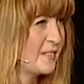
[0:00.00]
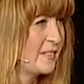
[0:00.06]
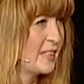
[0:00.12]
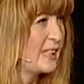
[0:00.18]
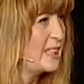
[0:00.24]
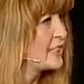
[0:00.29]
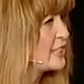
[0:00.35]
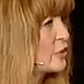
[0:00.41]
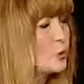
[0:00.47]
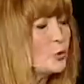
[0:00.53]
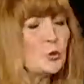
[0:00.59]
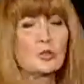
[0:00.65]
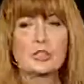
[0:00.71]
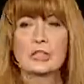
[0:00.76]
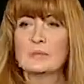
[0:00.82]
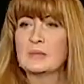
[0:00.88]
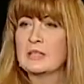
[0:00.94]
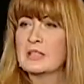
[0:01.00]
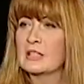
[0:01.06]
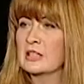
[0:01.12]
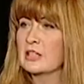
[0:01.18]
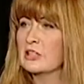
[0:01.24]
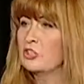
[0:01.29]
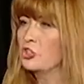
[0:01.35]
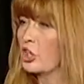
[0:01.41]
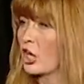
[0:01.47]
he is the ultimate
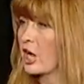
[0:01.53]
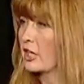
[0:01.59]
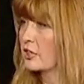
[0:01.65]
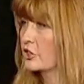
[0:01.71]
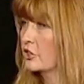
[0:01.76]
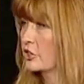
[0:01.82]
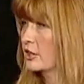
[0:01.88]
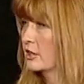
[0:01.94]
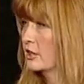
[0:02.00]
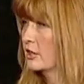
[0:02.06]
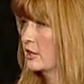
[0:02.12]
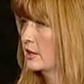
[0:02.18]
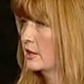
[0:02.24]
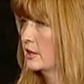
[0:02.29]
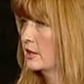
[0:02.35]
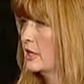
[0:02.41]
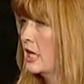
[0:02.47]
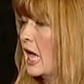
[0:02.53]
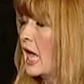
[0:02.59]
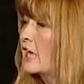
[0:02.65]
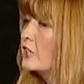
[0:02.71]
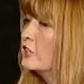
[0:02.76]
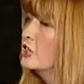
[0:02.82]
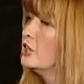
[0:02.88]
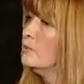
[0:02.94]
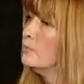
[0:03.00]
judge.
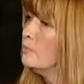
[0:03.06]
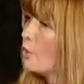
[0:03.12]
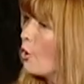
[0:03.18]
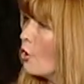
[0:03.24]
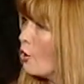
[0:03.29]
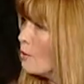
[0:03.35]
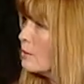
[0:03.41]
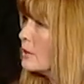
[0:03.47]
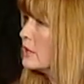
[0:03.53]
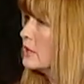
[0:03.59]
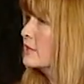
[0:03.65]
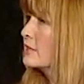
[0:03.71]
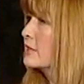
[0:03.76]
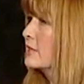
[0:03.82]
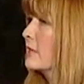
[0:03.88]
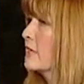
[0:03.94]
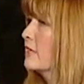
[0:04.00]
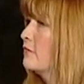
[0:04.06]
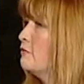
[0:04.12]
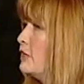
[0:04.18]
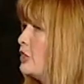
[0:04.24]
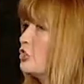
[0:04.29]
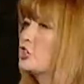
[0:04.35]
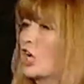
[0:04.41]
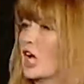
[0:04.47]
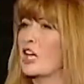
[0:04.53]
And the moment
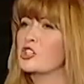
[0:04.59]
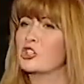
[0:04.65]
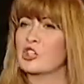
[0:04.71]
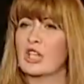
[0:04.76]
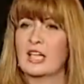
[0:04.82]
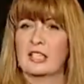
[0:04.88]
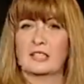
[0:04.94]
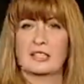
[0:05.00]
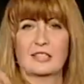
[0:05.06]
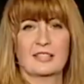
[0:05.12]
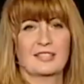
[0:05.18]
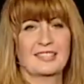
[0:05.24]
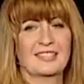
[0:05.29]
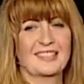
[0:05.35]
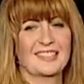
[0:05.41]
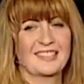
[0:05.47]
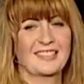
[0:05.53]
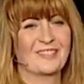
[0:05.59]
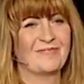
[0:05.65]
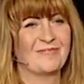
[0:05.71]
we judge others,